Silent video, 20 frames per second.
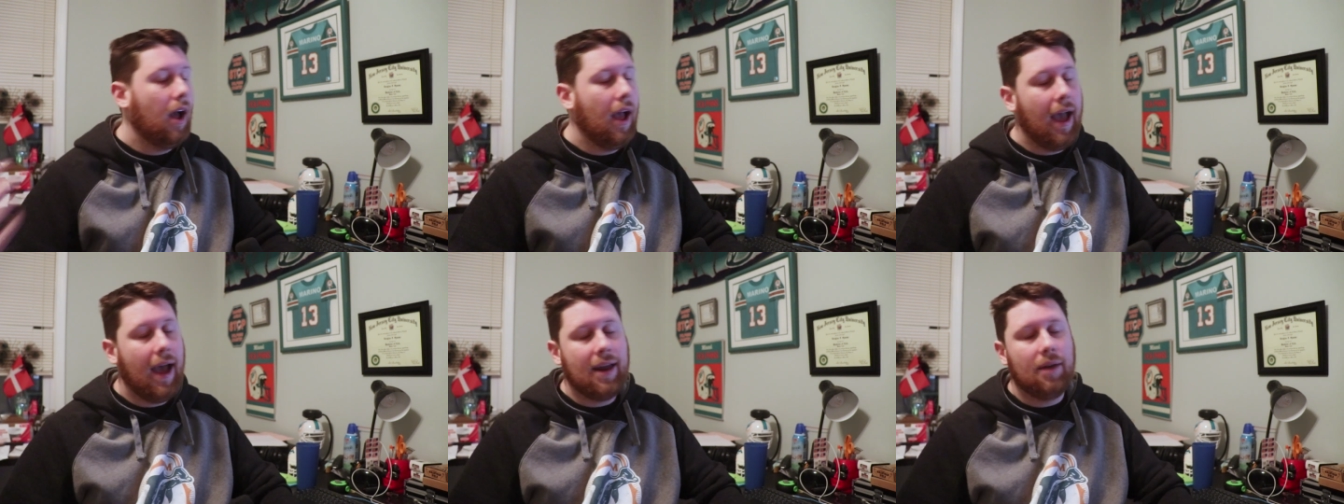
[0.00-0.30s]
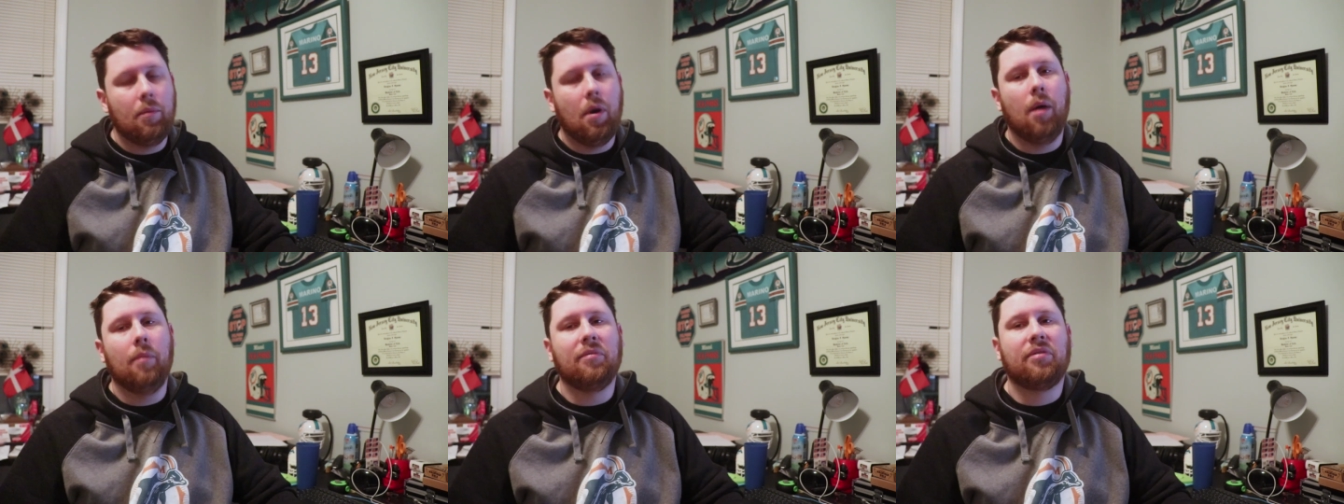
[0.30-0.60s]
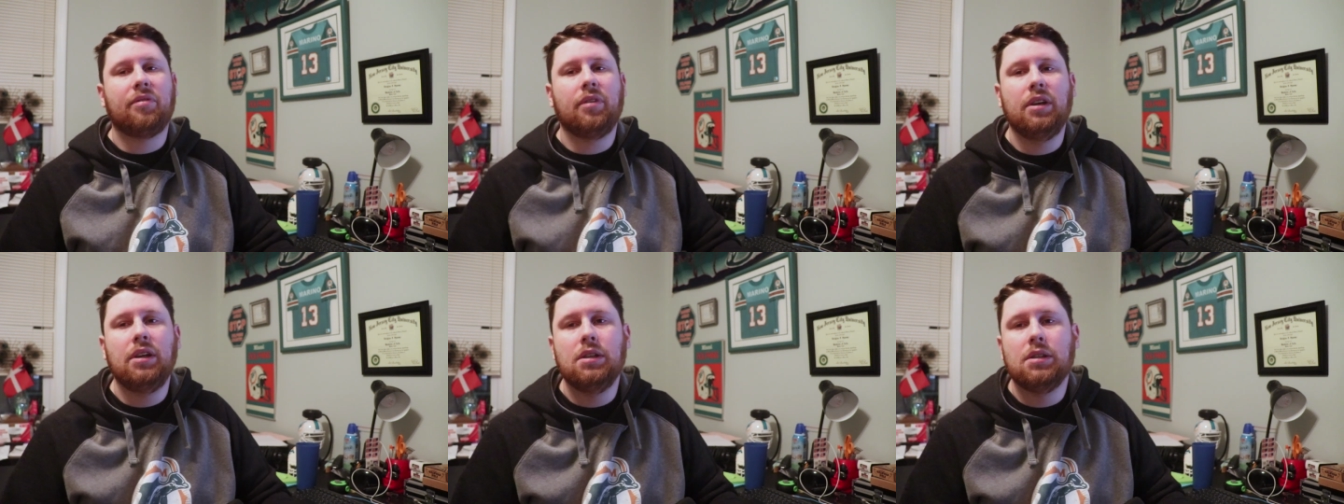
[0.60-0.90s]
Adam
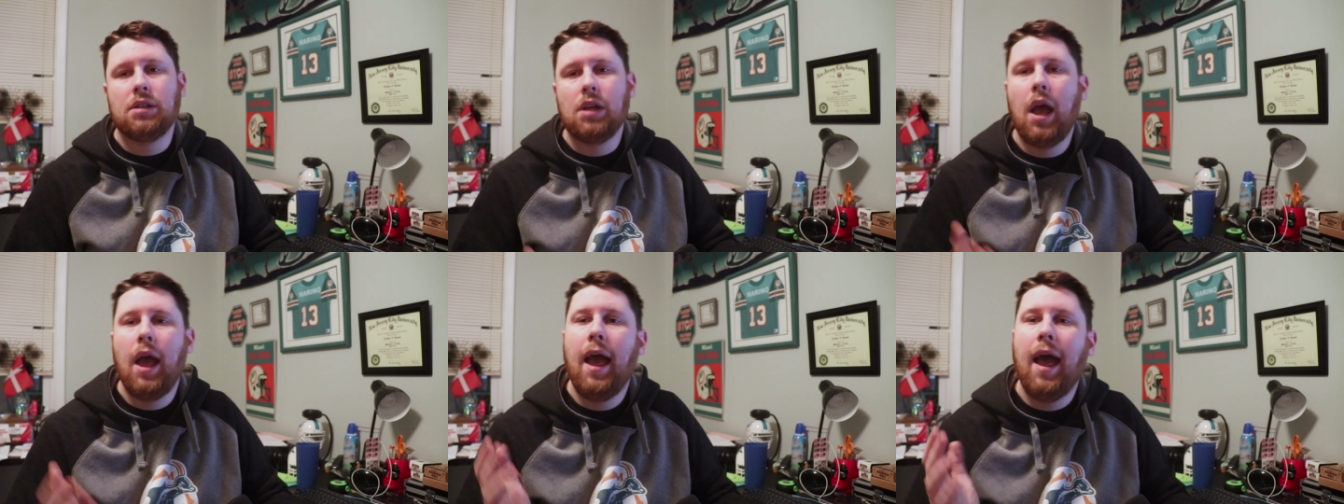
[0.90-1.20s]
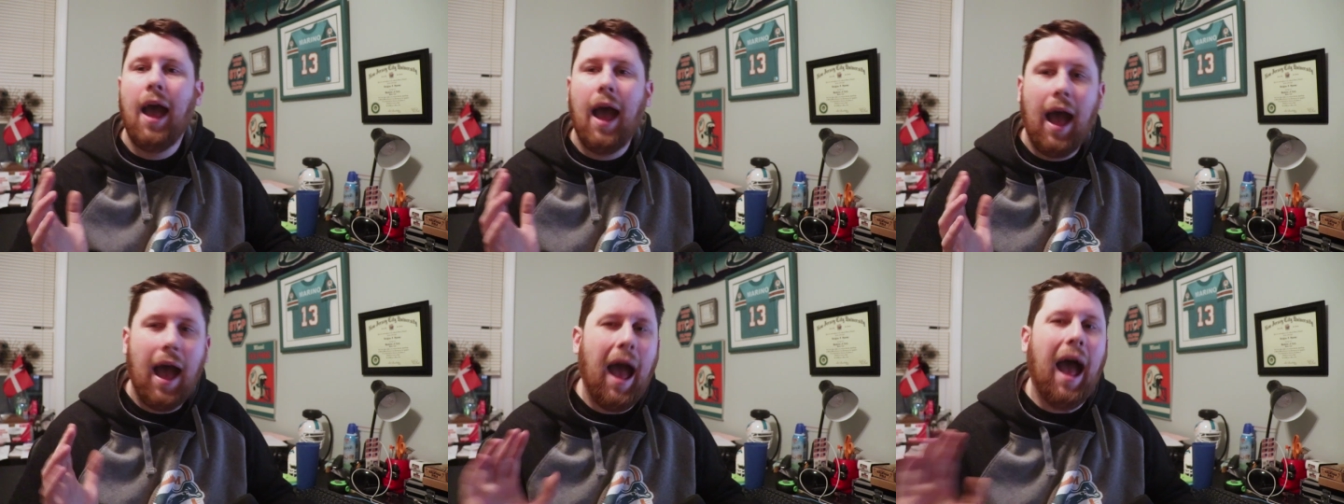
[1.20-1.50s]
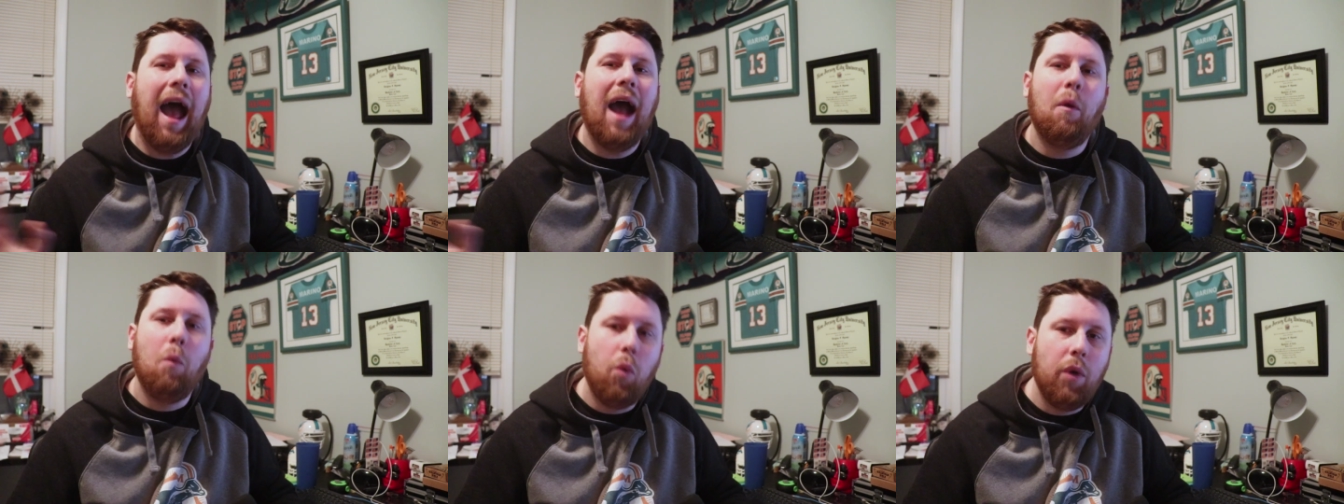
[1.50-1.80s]
Humphries,
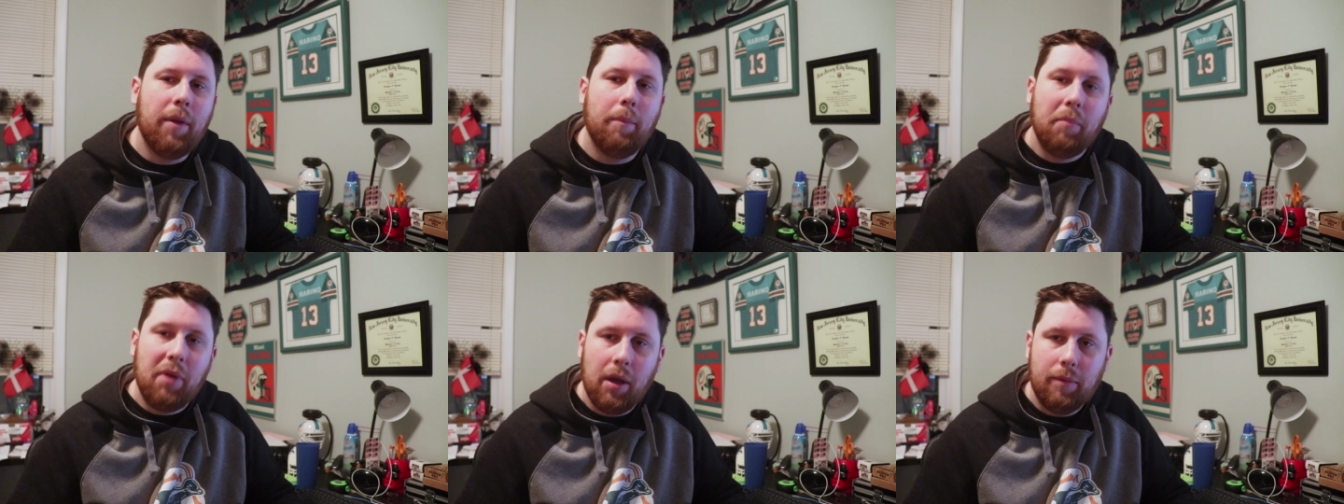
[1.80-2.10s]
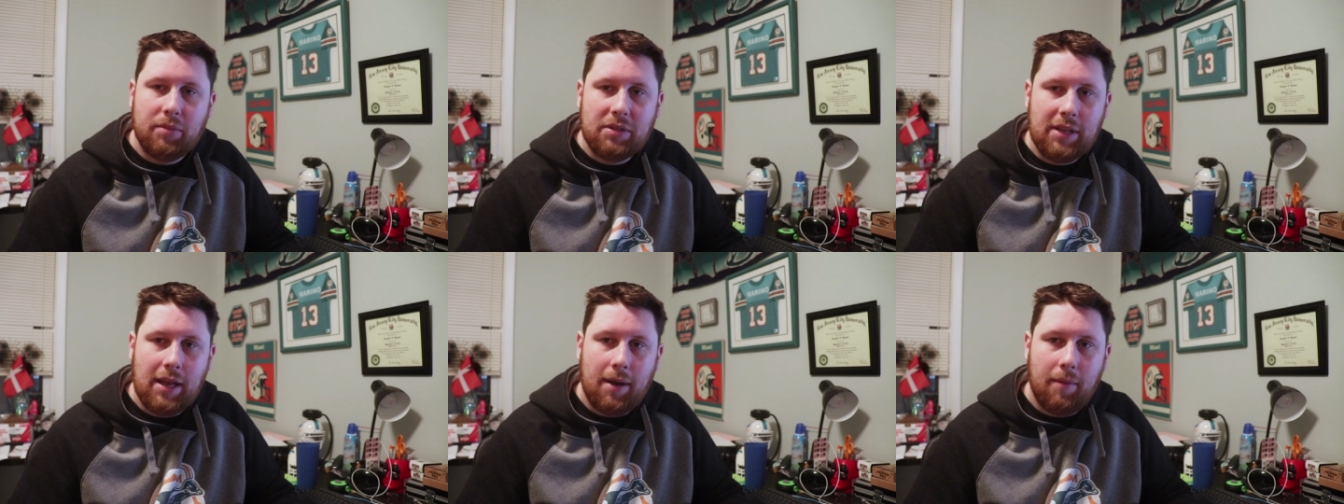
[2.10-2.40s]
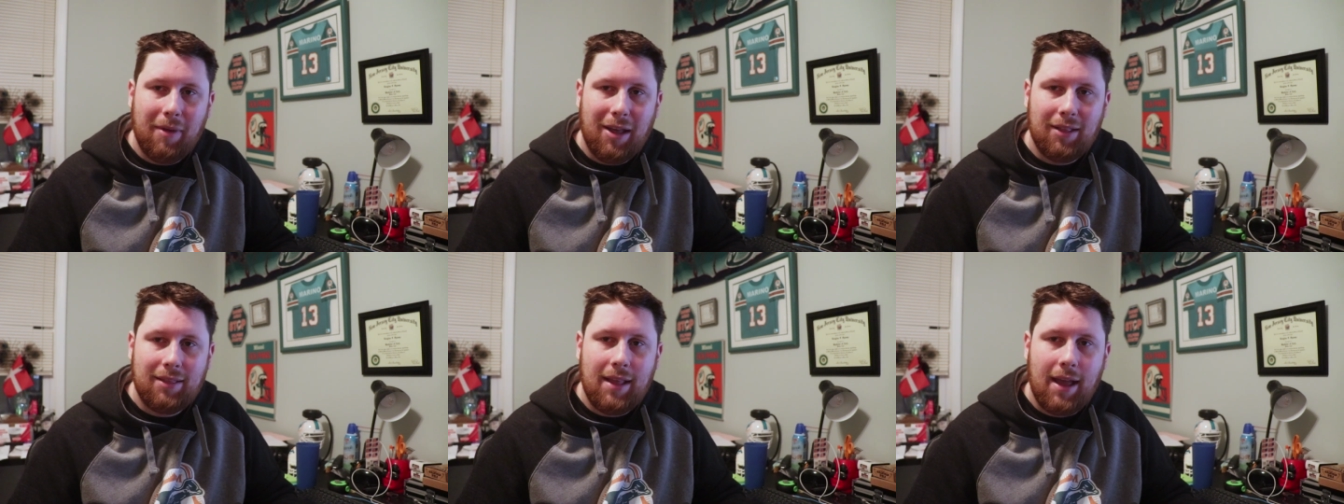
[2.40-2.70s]
I wouldn't be upset
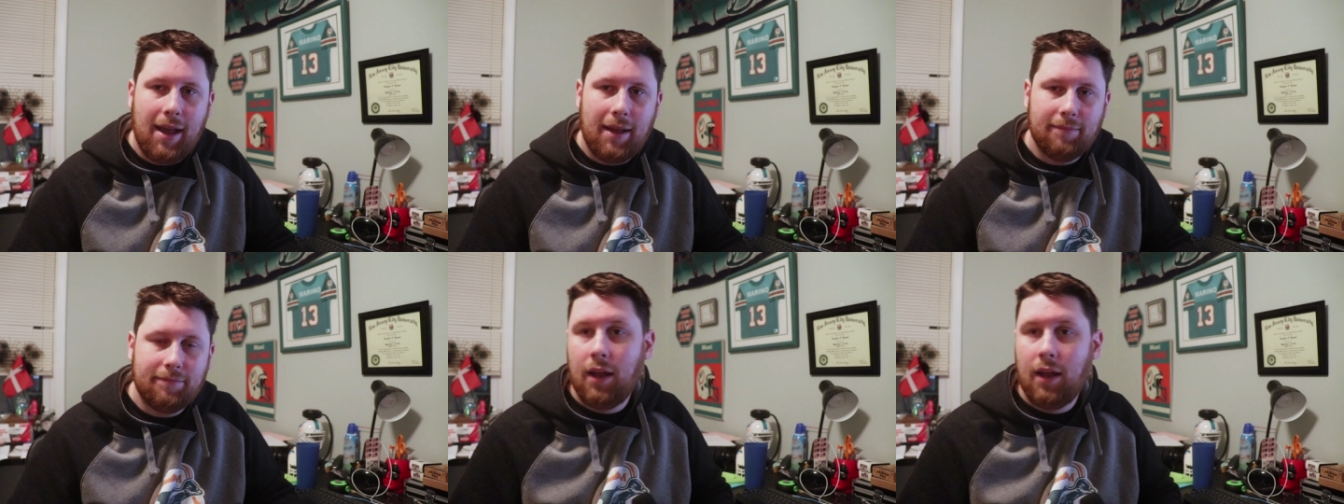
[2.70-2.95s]
about that.